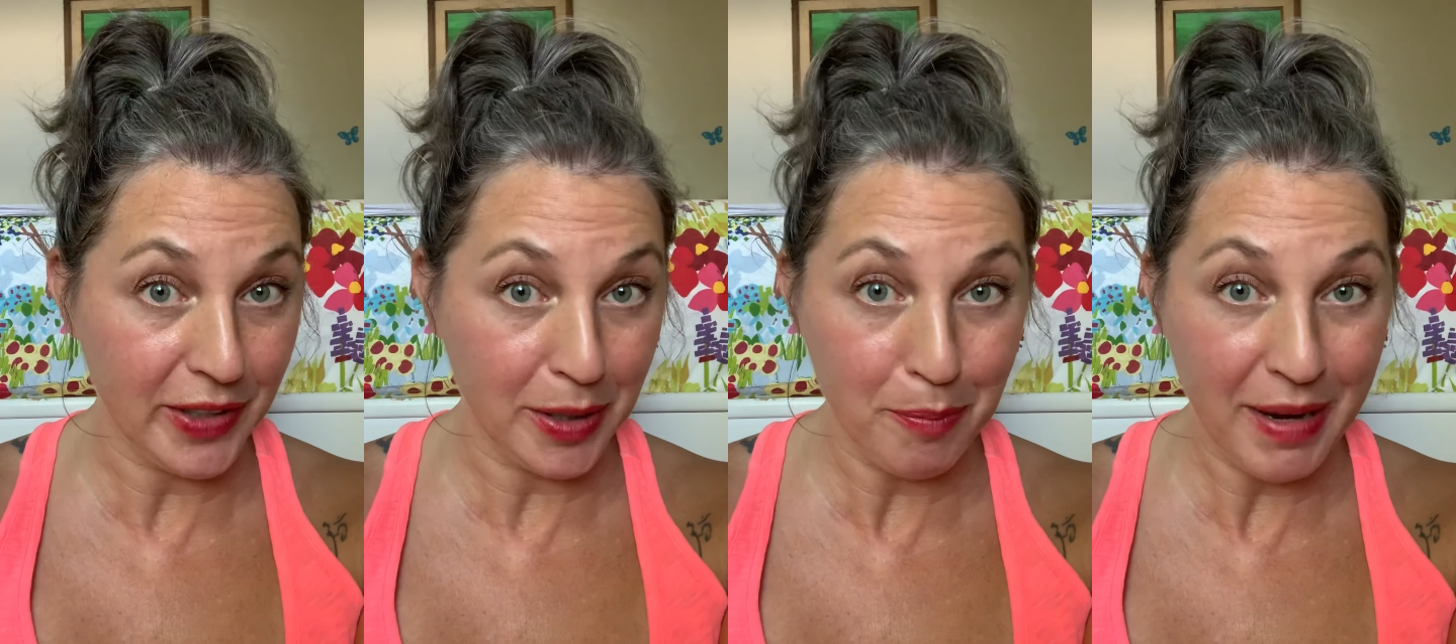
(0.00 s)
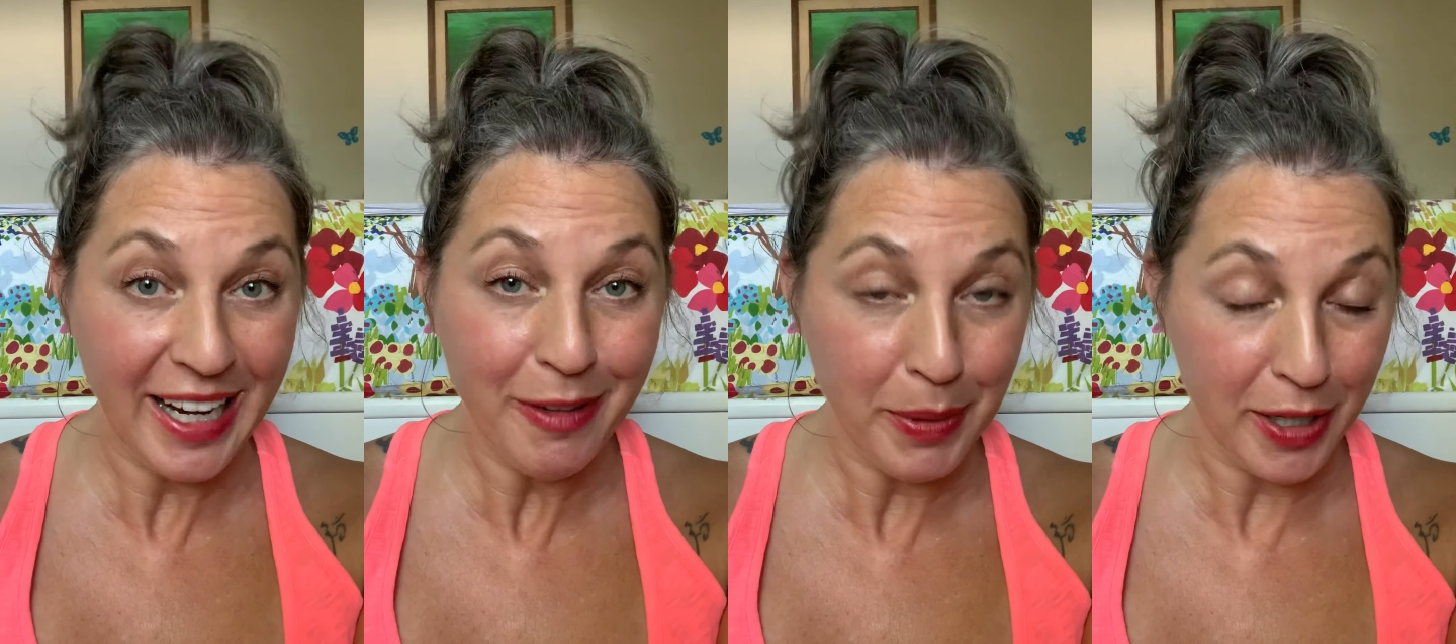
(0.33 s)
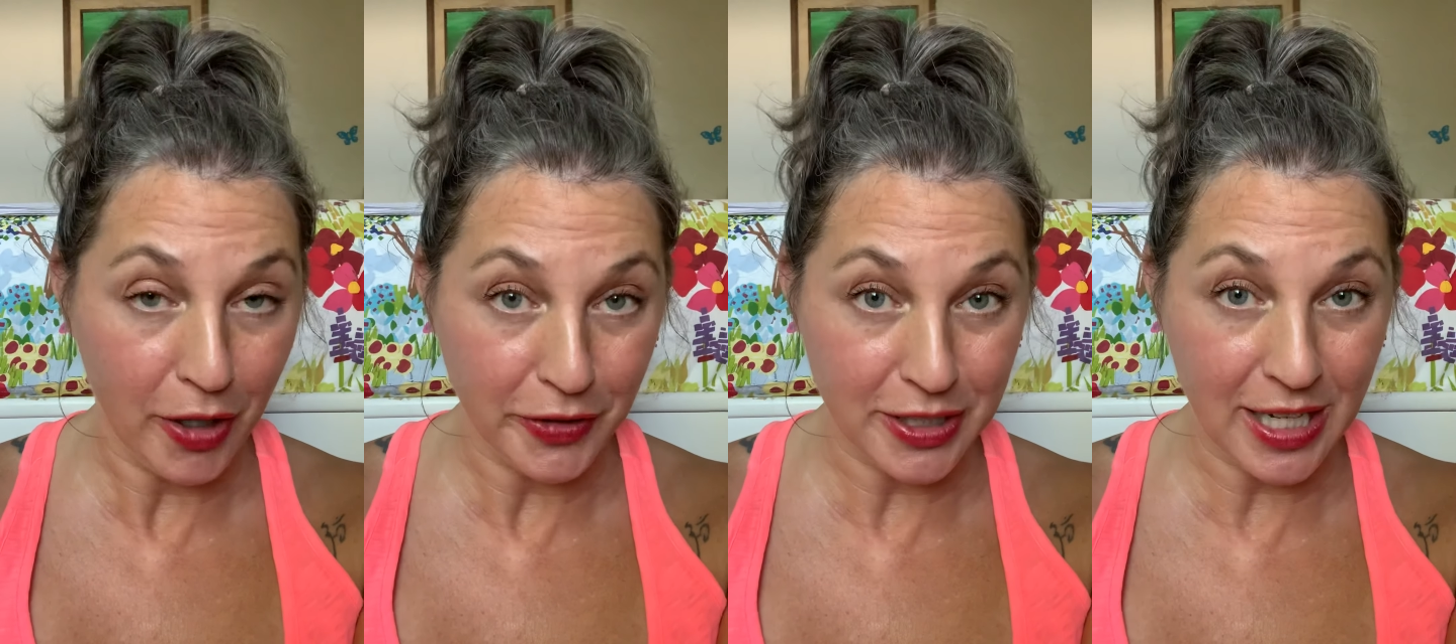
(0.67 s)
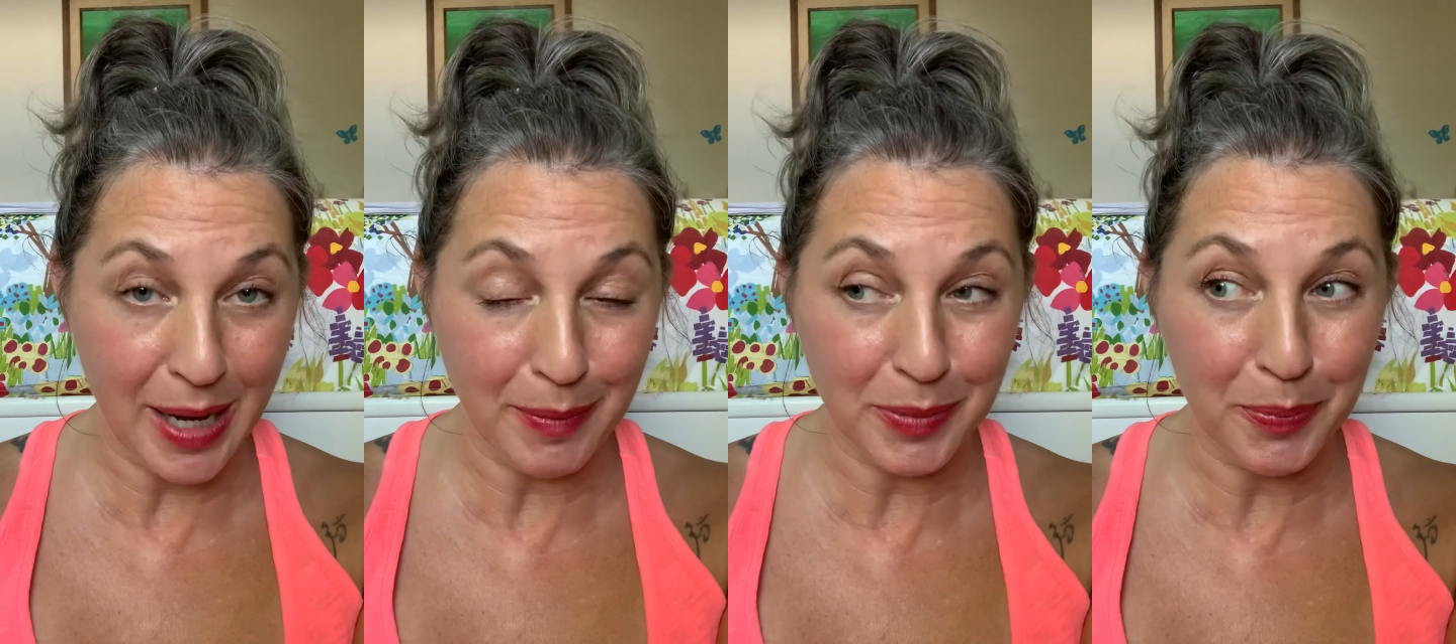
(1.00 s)
There may have been other
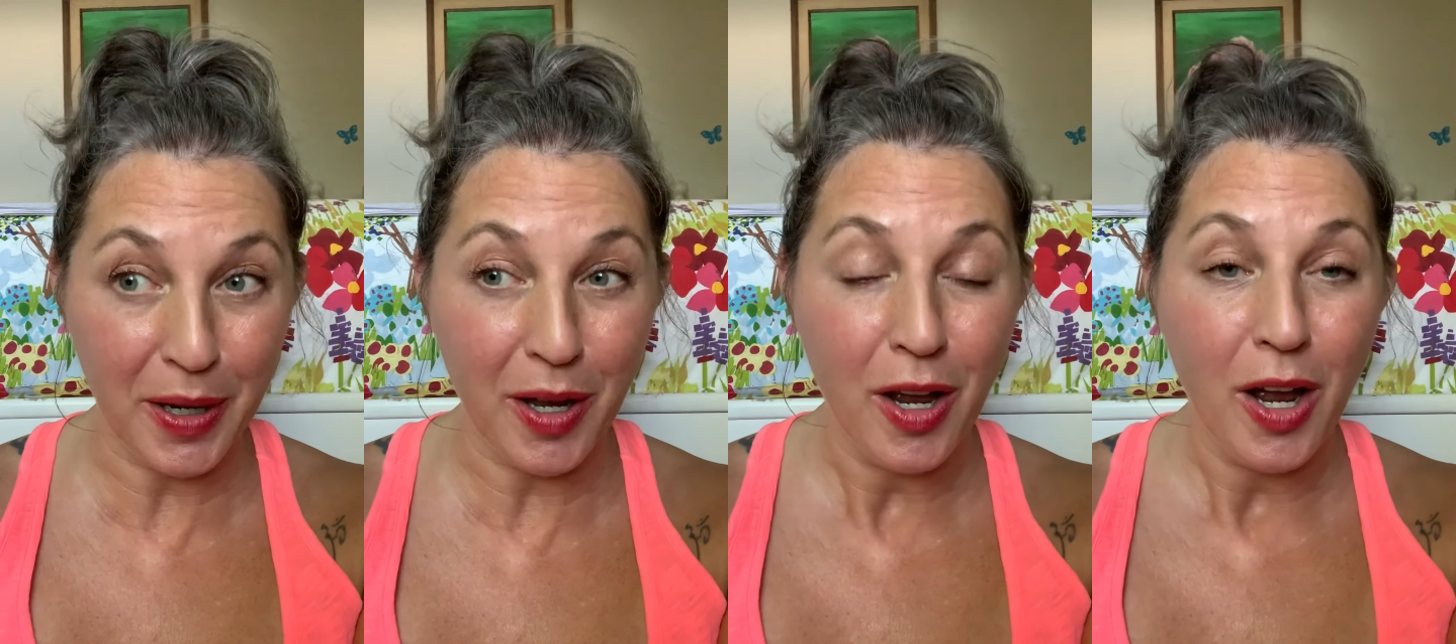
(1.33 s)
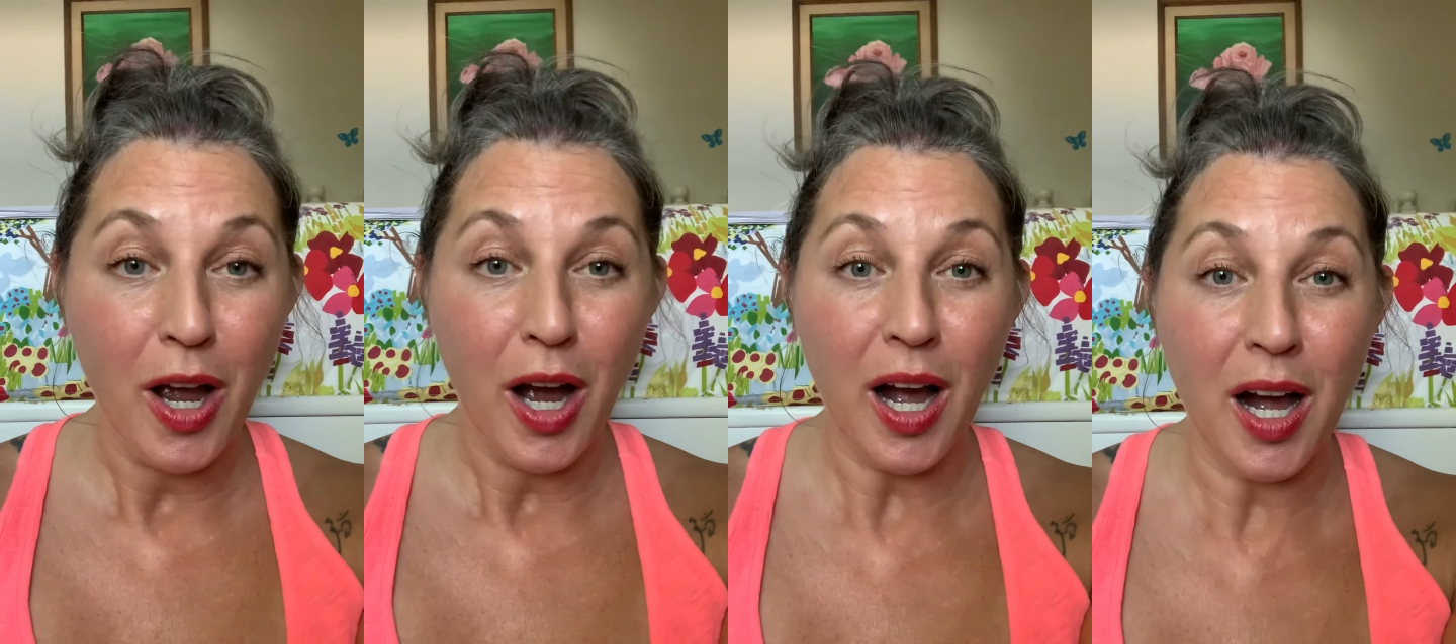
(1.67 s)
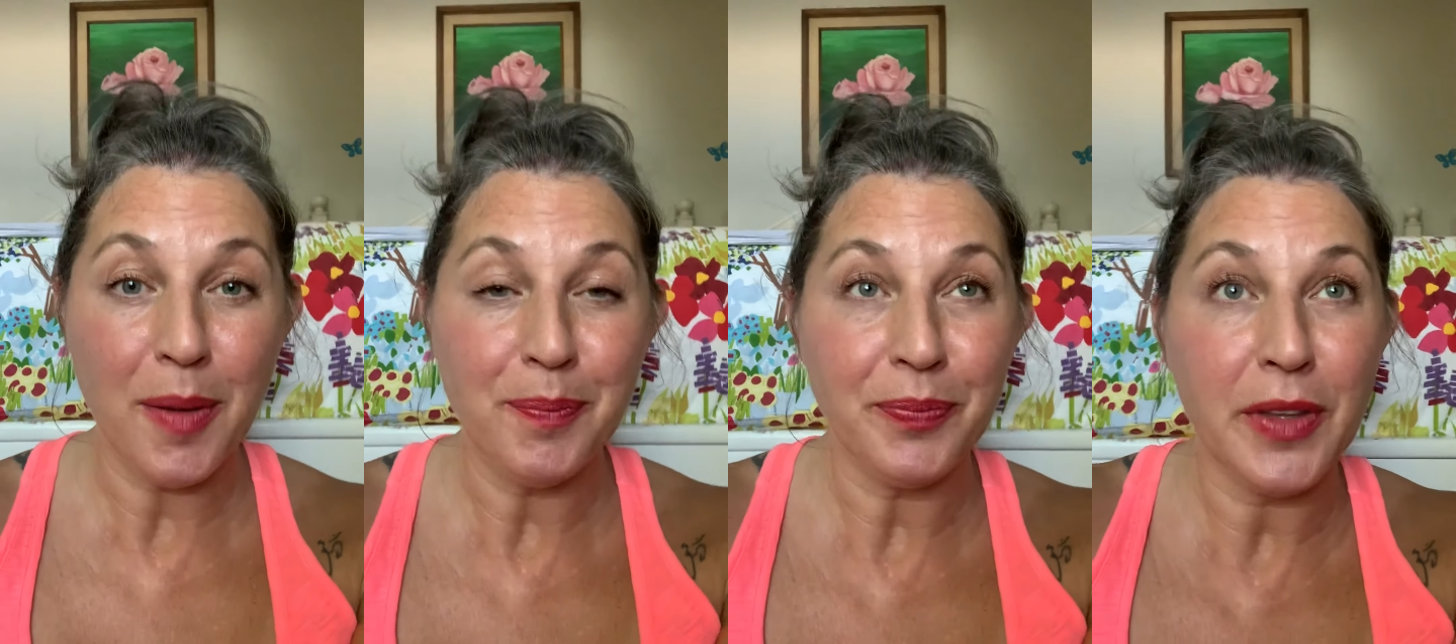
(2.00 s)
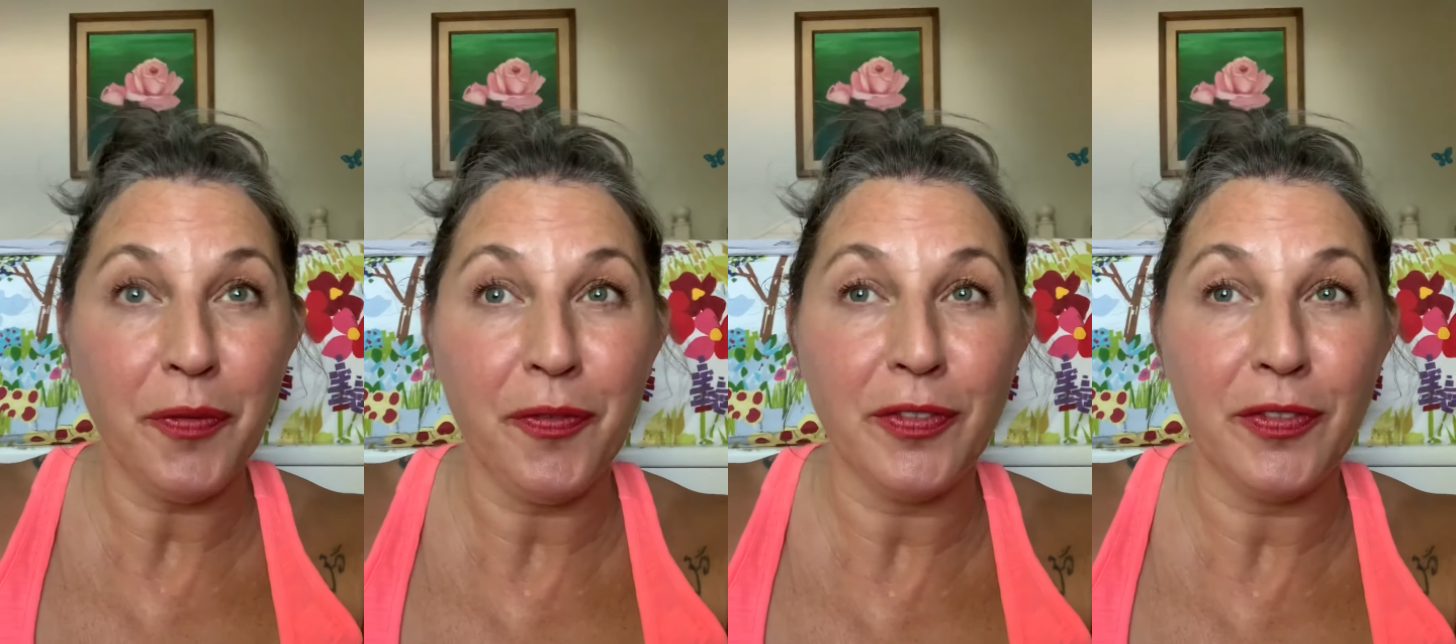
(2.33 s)
times, but um, the,